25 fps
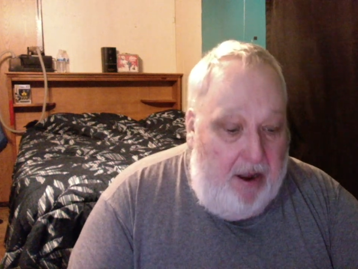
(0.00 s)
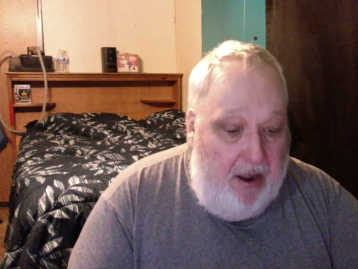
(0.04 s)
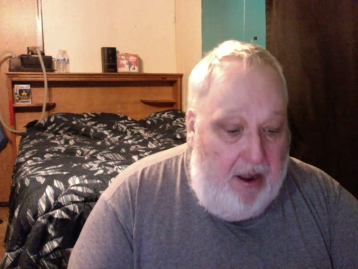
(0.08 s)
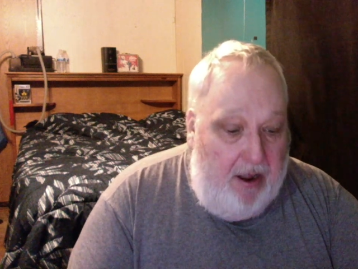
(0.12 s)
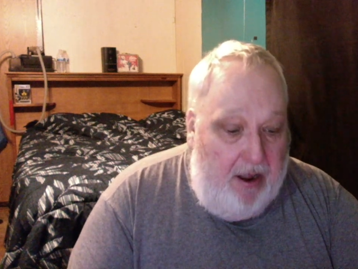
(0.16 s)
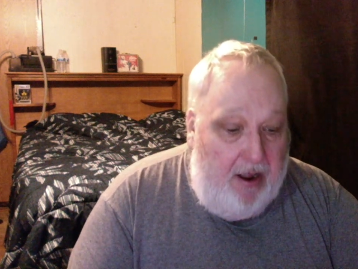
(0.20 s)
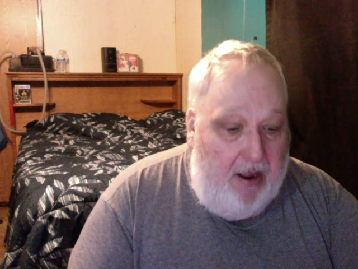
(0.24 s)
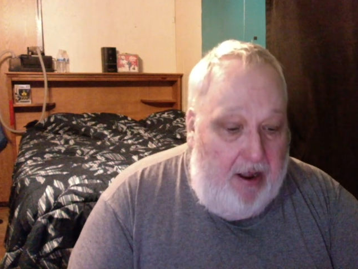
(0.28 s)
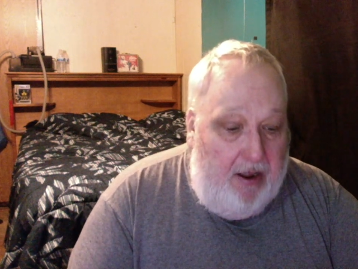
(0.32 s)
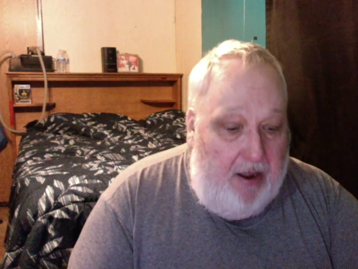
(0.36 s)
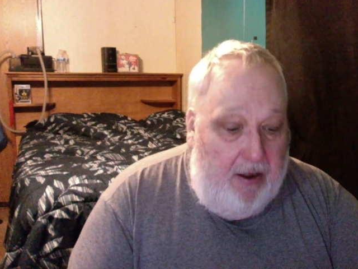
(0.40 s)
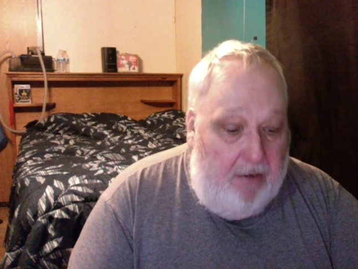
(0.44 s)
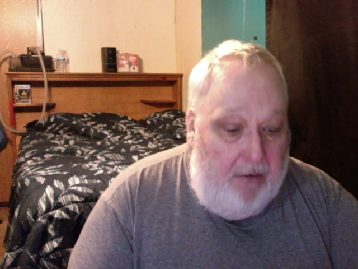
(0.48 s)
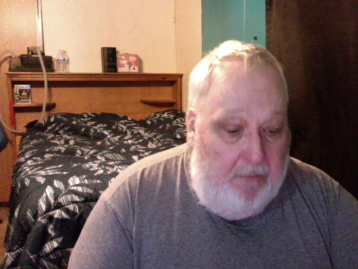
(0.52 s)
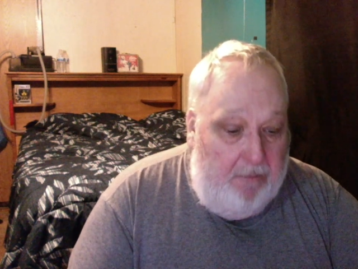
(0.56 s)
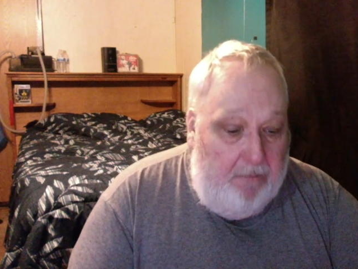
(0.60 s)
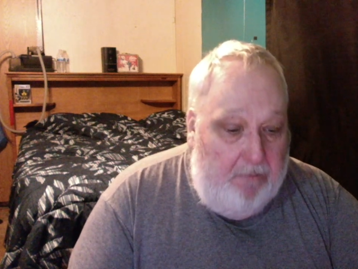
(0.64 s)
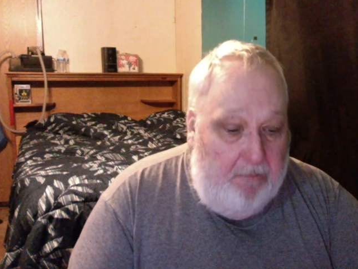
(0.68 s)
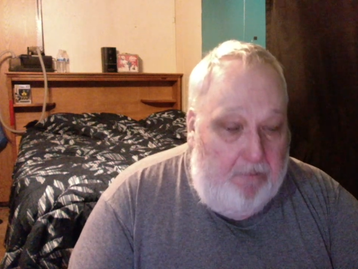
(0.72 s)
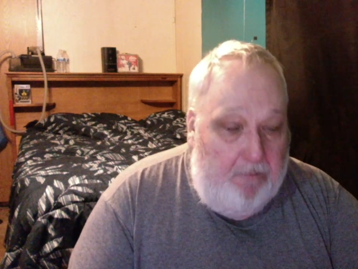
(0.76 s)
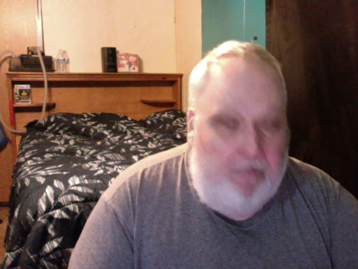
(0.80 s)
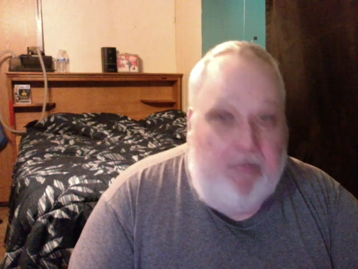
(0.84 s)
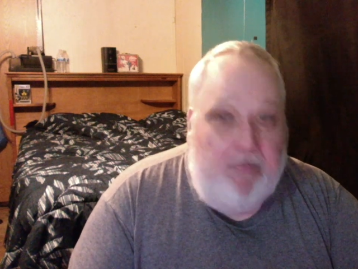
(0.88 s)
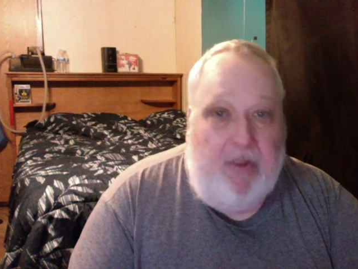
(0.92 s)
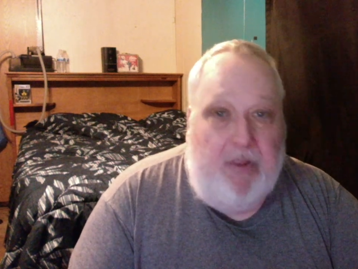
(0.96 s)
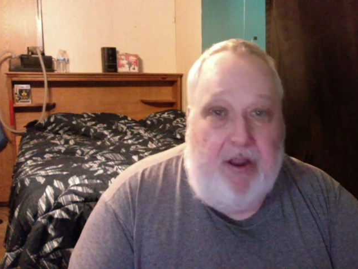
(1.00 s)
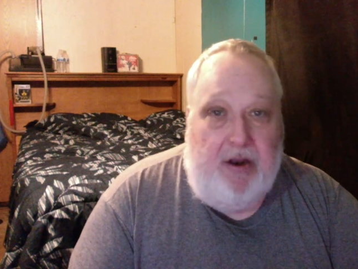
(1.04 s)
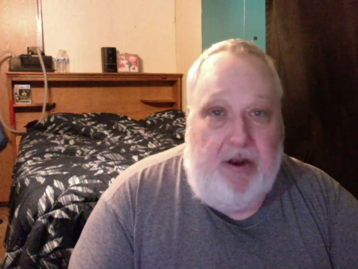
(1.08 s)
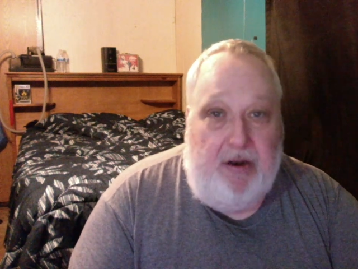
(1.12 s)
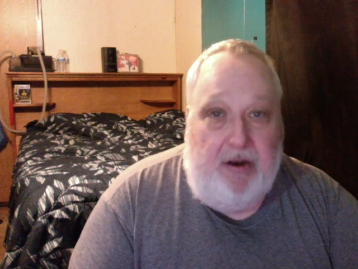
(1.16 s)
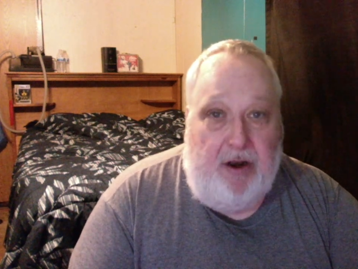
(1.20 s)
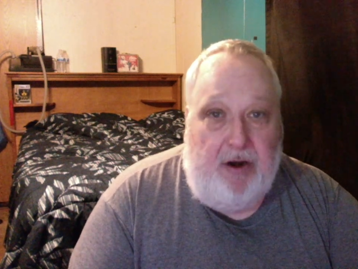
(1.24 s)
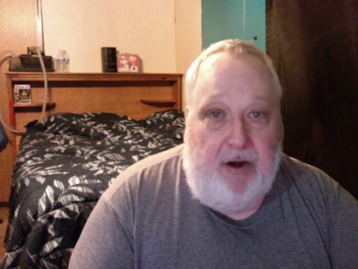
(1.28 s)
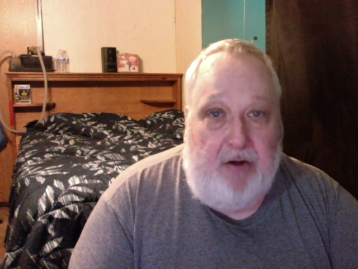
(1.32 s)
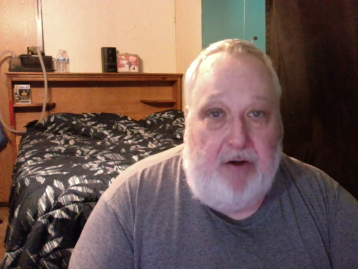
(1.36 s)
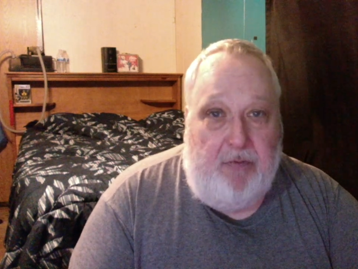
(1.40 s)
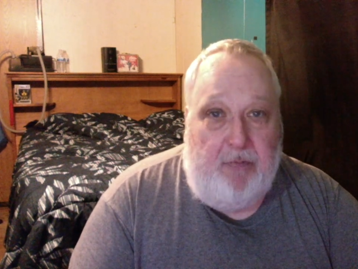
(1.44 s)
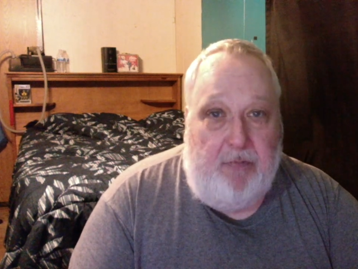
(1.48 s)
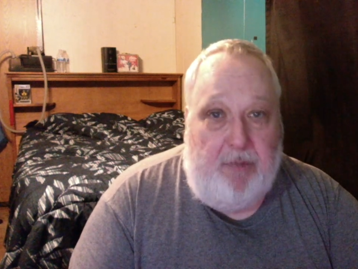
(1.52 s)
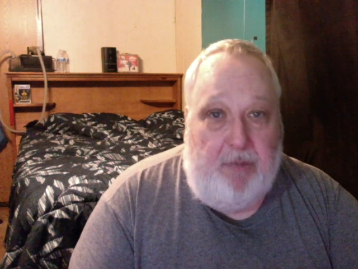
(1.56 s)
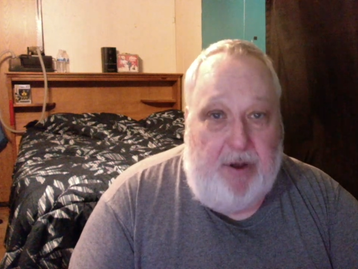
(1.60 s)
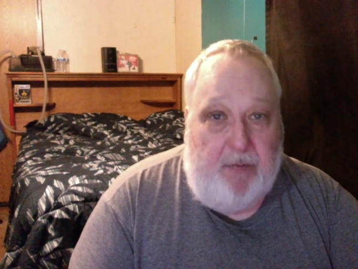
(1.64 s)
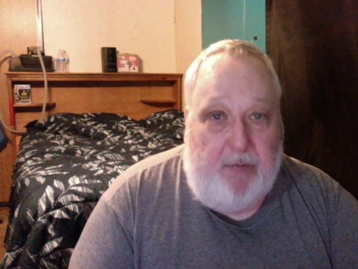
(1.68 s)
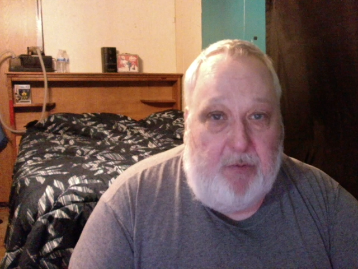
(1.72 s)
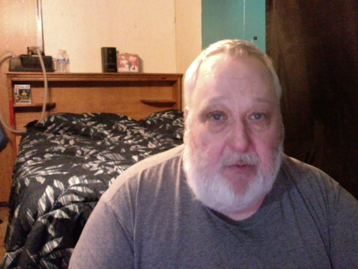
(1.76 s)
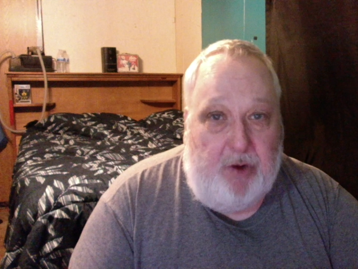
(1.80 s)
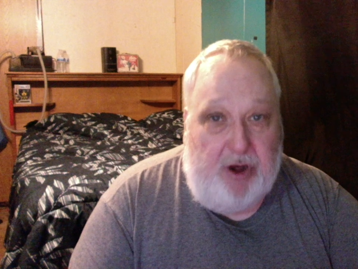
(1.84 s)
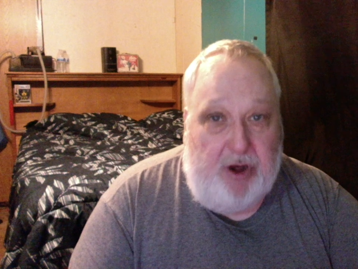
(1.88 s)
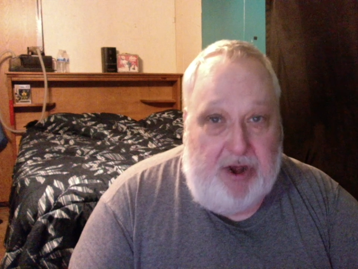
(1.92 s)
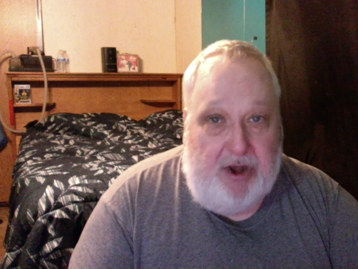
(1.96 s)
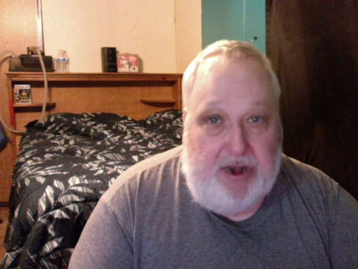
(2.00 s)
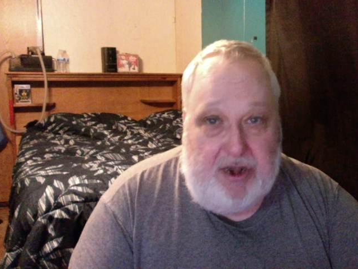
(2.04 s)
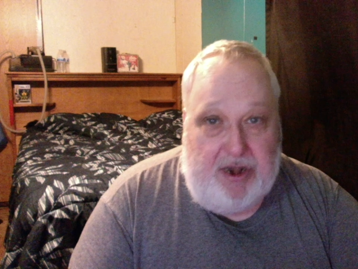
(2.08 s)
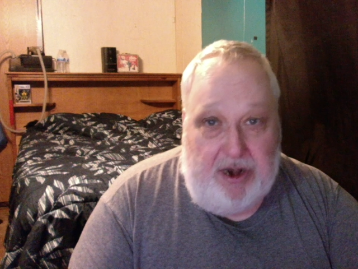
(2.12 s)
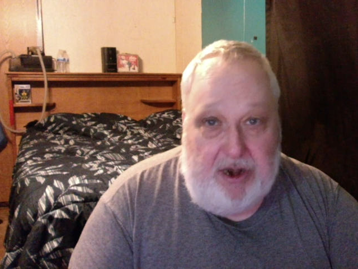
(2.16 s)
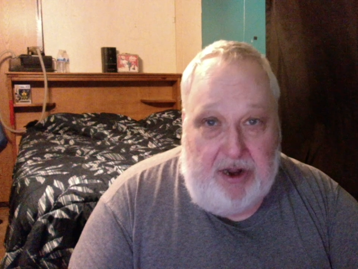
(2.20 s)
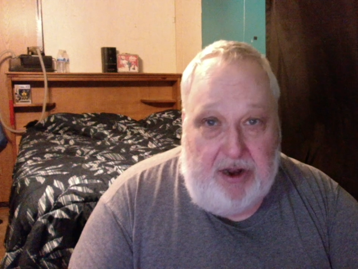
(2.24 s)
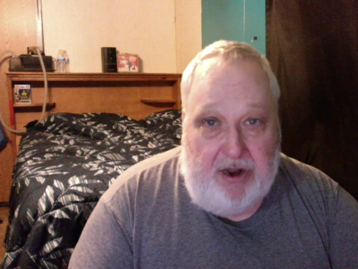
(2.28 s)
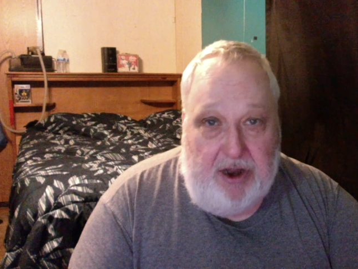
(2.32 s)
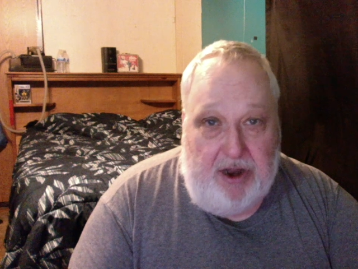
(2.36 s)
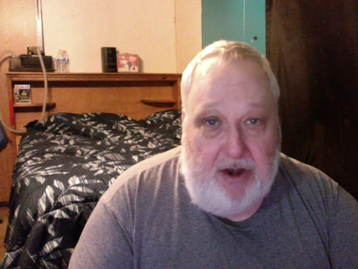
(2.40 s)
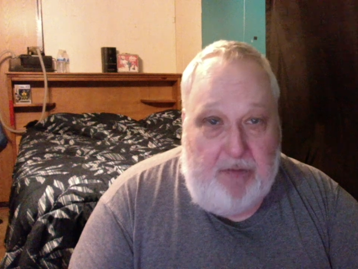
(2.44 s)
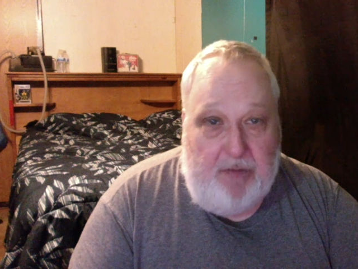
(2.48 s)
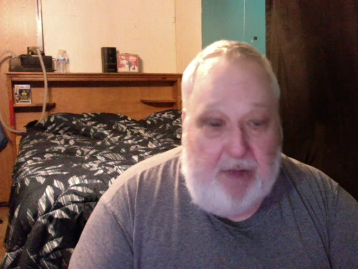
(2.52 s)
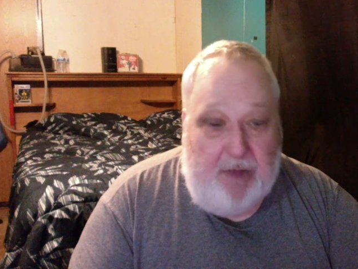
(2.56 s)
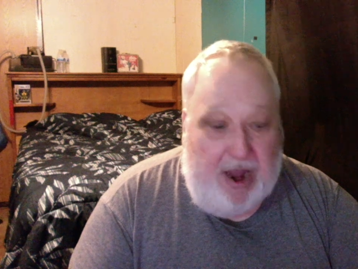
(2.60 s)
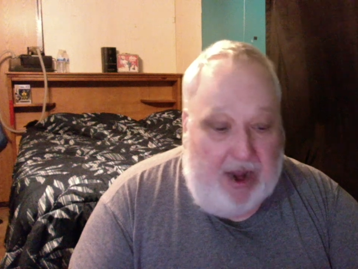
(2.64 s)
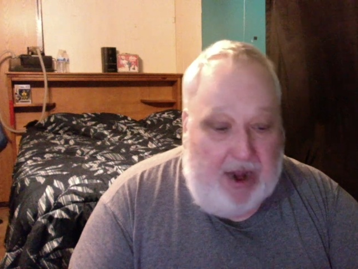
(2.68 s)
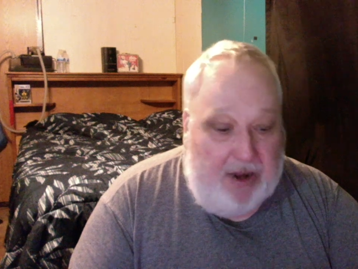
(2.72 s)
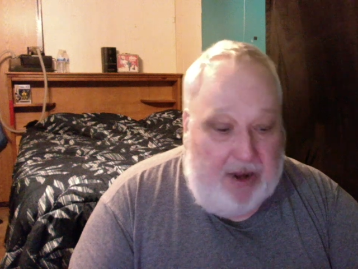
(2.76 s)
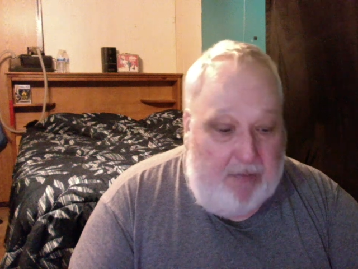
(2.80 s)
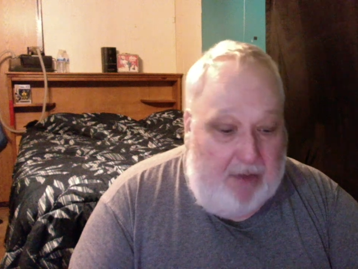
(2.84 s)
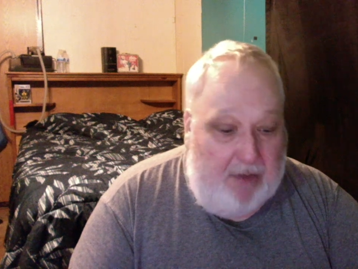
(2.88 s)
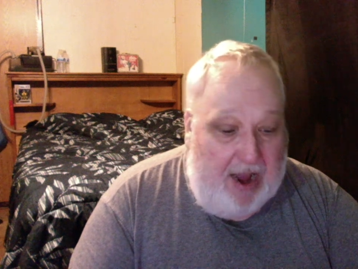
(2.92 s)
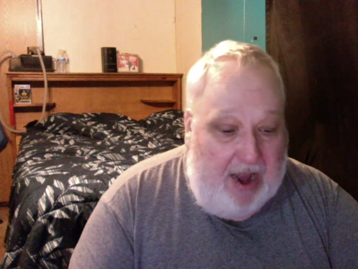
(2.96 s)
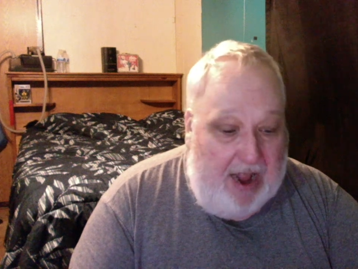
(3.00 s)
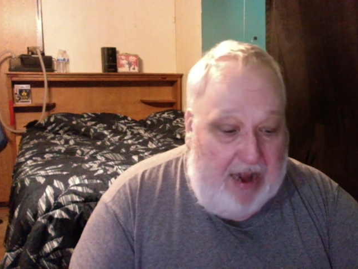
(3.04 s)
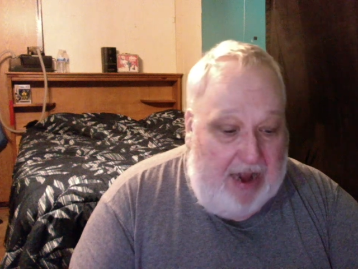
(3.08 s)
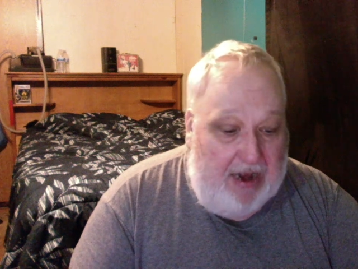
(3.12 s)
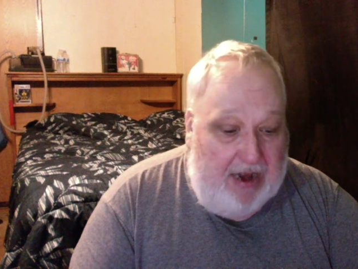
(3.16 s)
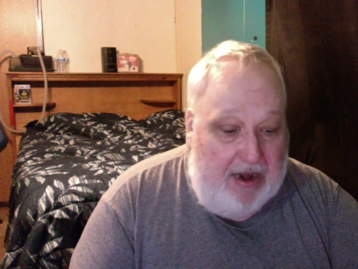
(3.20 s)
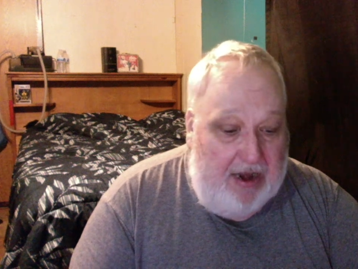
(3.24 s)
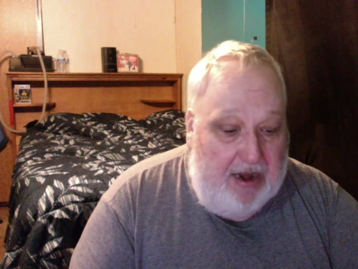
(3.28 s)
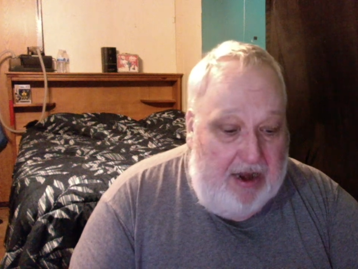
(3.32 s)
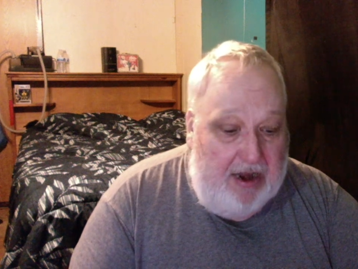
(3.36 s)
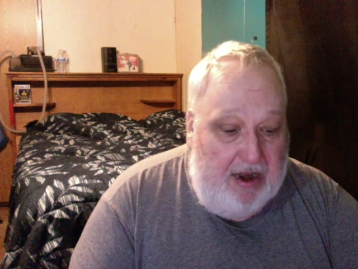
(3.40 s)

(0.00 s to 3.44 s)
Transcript: Uh, little peppery still on the back of the palate.